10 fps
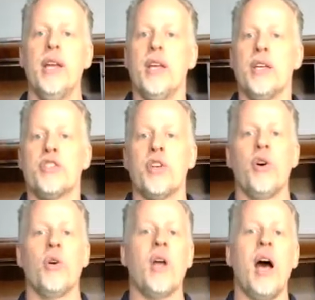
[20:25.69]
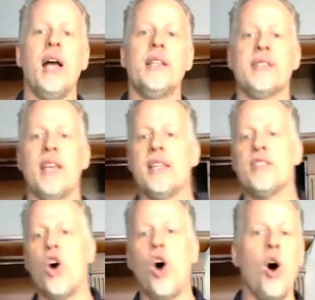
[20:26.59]
So God
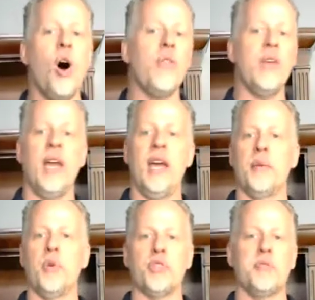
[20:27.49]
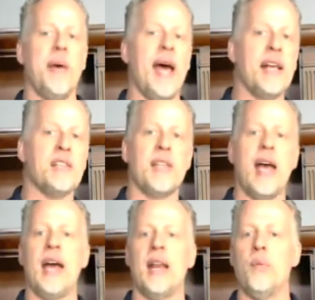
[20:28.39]
sends all the animals past
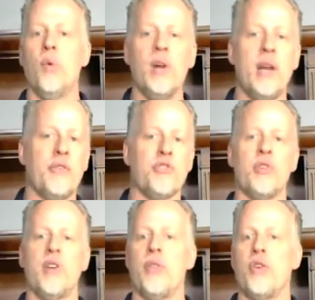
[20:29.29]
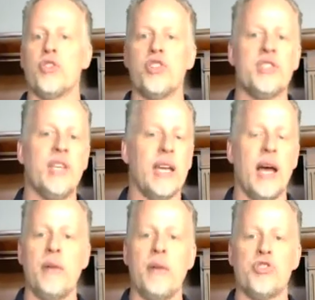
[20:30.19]
Adam, one after another, just like
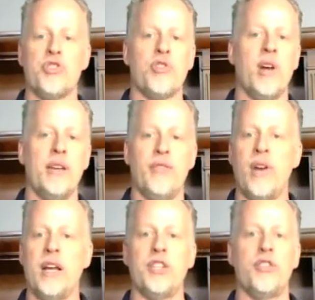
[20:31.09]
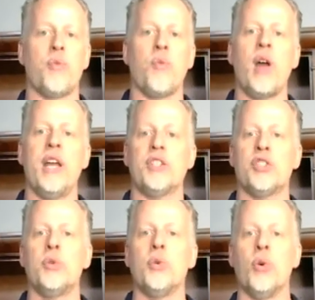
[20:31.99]
I was trying to find the right
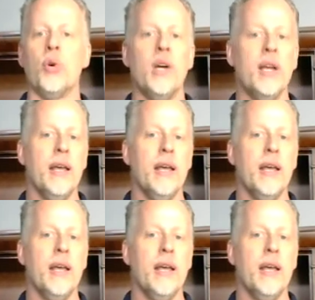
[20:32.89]
tool.